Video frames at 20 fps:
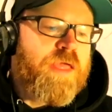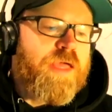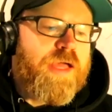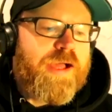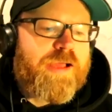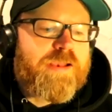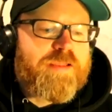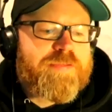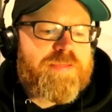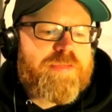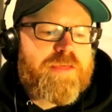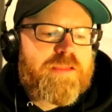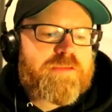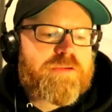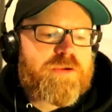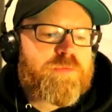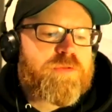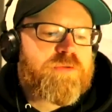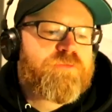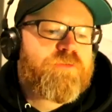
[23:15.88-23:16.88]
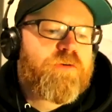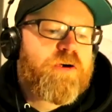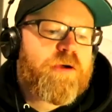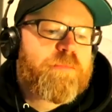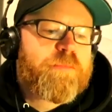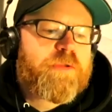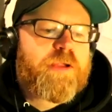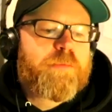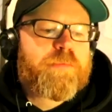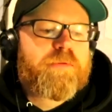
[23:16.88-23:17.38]
Alexander was a
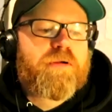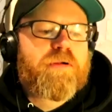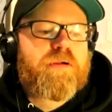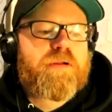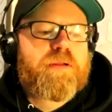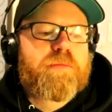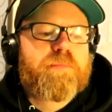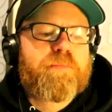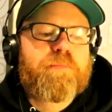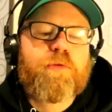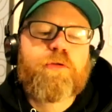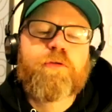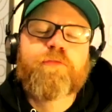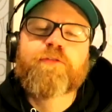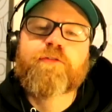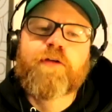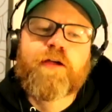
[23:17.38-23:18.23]
farm labourer and moved